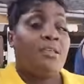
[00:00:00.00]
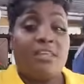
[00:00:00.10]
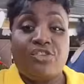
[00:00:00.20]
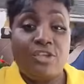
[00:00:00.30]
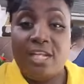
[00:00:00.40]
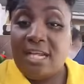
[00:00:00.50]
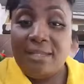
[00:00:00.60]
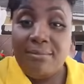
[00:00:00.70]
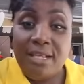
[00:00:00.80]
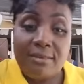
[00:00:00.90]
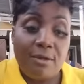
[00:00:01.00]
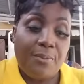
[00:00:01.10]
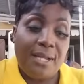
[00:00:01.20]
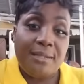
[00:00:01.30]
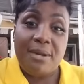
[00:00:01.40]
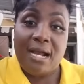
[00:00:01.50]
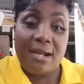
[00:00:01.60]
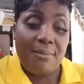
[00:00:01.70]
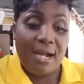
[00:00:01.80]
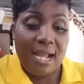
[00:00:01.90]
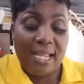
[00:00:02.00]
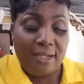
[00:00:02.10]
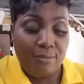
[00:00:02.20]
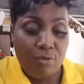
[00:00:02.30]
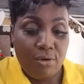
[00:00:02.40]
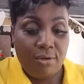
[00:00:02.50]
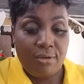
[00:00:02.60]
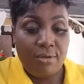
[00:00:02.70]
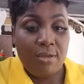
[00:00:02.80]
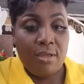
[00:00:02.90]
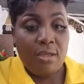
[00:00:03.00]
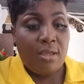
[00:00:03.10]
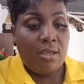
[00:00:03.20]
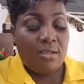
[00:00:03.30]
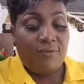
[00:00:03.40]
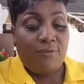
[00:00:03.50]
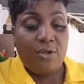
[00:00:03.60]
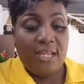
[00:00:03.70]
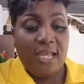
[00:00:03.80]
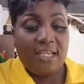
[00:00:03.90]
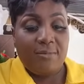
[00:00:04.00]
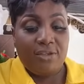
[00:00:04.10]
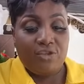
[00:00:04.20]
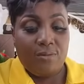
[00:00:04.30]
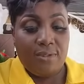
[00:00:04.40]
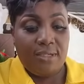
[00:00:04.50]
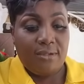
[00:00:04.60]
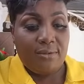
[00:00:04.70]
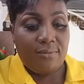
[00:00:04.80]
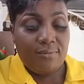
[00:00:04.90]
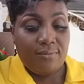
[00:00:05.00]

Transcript: So she doesn't have the mix up and the bagger anymore. The phone here give me trouble, you know.